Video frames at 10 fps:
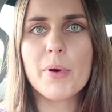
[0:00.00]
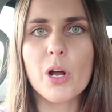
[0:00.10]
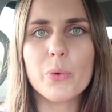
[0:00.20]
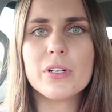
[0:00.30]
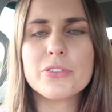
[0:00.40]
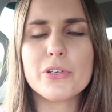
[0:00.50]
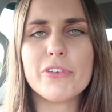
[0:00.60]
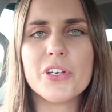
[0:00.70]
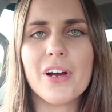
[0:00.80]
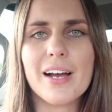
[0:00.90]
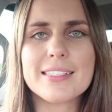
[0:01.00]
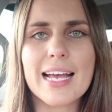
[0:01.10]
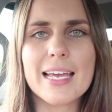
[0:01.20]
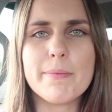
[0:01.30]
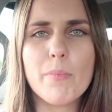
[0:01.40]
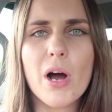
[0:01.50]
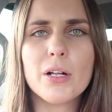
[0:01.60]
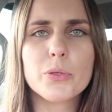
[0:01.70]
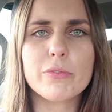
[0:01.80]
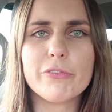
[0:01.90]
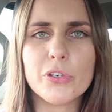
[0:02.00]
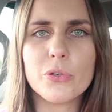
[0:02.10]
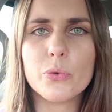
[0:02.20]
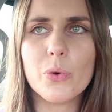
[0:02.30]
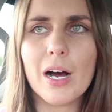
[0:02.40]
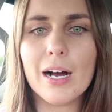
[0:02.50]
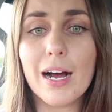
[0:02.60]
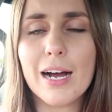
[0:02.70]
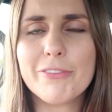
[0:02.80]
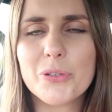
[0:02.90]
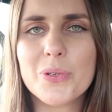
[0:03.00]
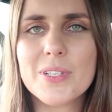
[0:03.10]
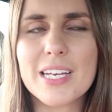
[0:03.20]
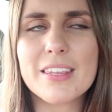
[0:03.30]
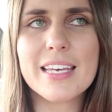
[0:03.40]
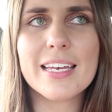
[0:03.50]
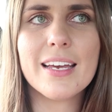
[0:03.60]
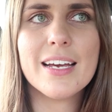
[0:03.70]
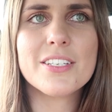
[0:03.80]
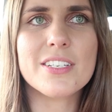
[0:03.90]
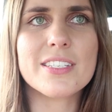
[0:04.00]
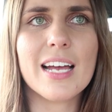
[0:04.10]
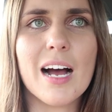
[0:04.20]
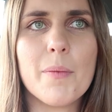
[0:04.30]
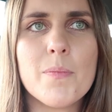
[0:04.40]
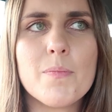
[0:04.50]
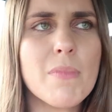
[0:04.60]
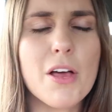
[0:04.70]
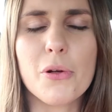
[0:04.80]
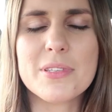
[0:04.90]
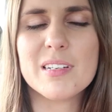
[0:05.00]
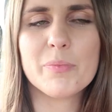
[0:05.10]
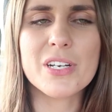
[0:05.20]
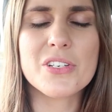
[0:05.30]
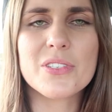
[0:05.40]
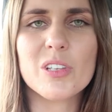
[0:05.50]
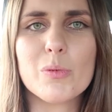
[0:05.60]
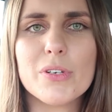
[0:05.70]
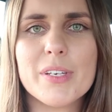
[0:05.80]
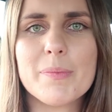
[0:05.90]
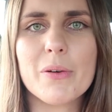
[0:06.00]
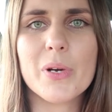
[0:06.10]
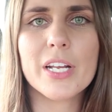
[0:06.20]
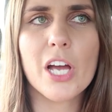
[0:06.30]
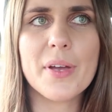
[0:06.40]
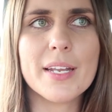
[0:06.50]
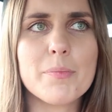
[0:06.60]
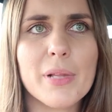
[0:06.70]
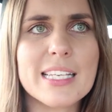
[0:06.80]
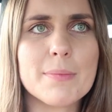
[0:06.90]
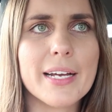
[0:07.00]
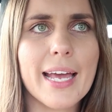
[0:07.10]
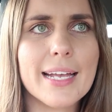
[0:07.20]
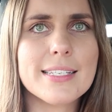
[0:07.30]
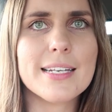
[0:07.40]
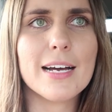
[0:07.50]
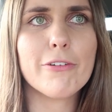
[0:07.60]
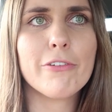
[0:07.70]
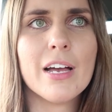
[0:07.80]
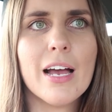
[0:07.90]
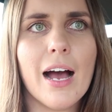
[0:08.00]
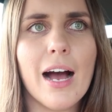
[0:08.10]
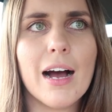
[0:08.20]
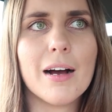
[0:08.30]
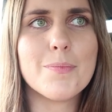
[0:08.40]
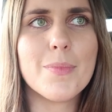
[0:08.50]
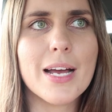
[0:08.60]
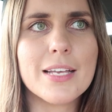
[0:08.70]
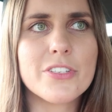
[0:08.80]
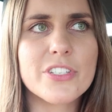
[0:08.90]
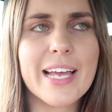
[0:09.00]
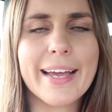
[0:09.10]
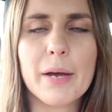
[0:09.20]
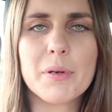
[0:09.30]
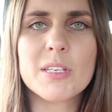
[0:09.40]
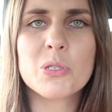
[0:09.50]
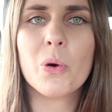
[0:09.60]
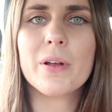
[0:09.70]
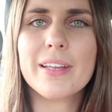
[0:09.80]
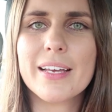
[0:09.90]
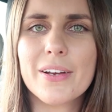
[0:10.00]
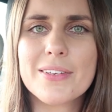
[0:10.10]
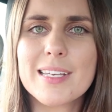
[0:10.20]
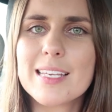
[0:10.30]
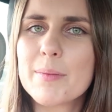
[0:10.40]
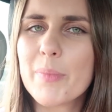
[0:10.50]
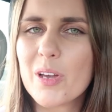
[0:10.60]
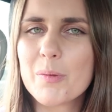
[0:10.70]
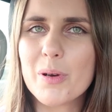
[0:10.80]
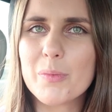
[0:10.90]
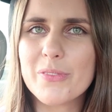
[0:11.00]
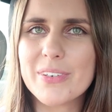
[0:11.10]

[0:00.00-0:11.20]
But I will do for you guys a mild review afterwards, I think. Just my thoughts and impressions on the movie. But we're going to go in, play some arcade stuff, and just hang out with the squad and then go see some Pokemon